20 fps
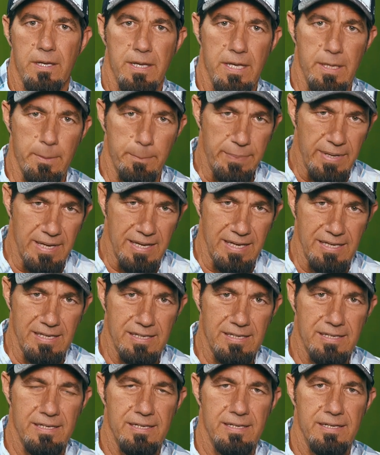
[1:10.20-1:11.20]
hip
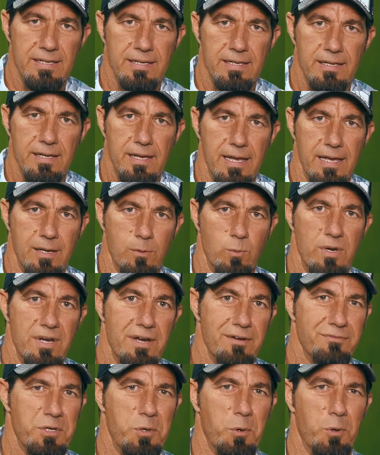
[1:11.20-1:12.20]
pain, and we'd
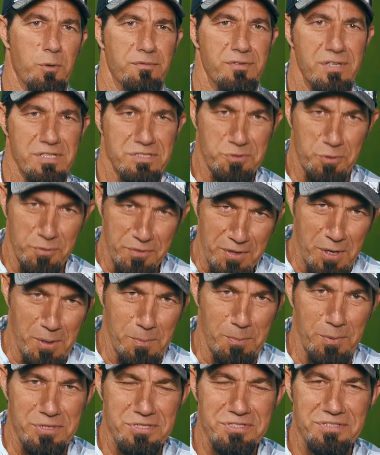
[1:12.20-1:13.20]
have to go to the physical
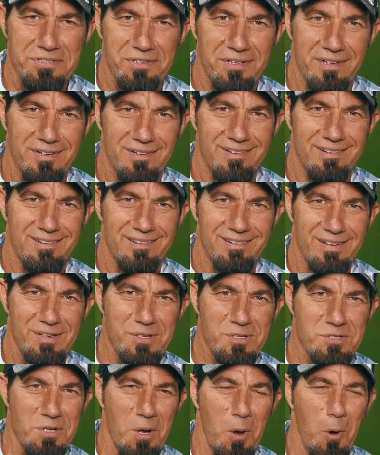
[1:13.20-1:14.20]
therapist.
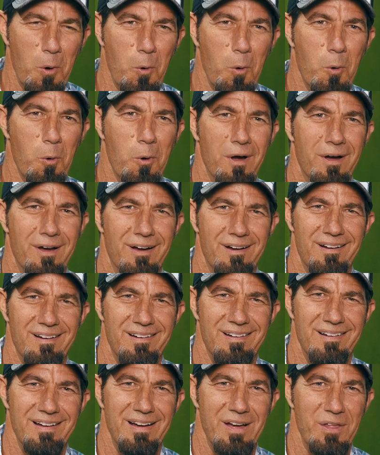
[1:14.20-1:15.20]
So
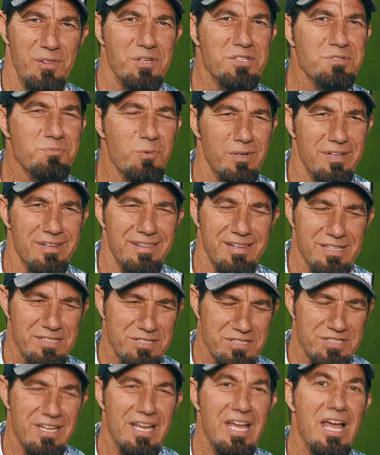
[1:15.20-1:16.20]
this
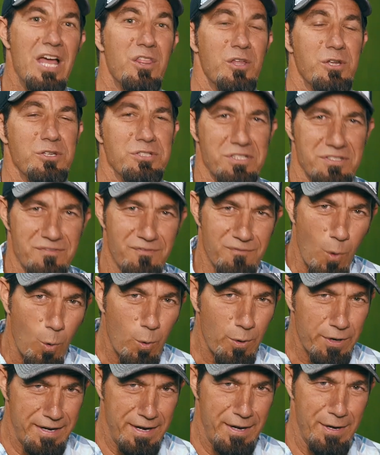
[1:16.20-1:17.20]
is
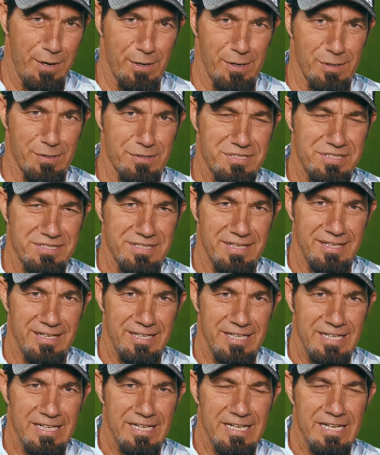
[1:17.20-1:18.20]
4 years,
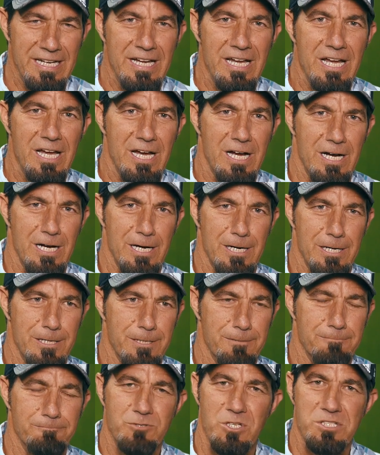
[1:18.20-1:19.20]

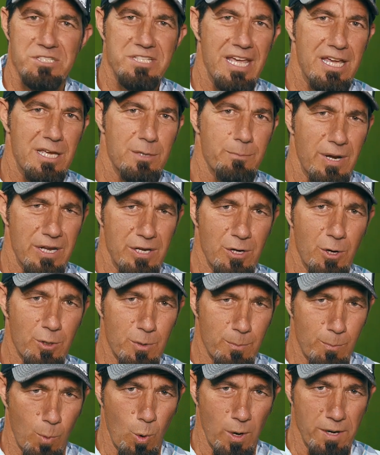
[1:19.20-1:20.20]
just taking my
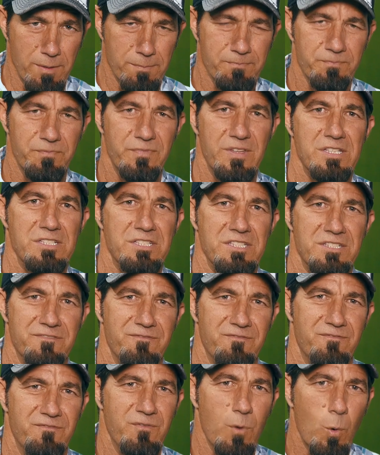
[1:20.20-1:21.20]
younger boy. This is
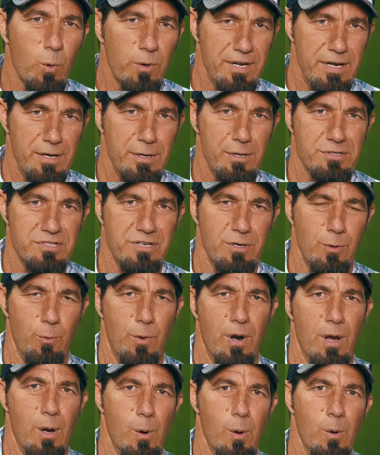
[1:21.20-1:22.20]
4 years in a
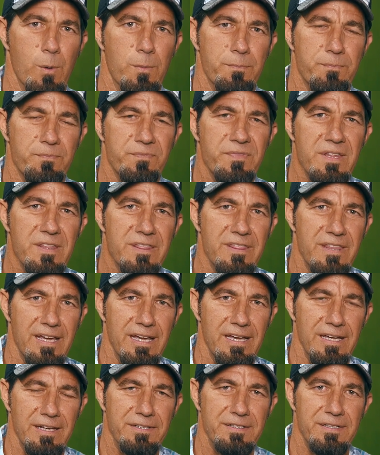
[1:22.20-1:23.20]
row
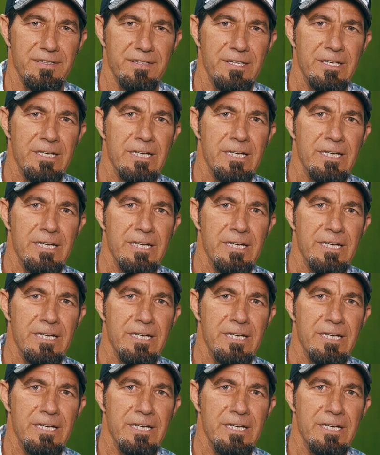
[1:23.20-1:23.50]
that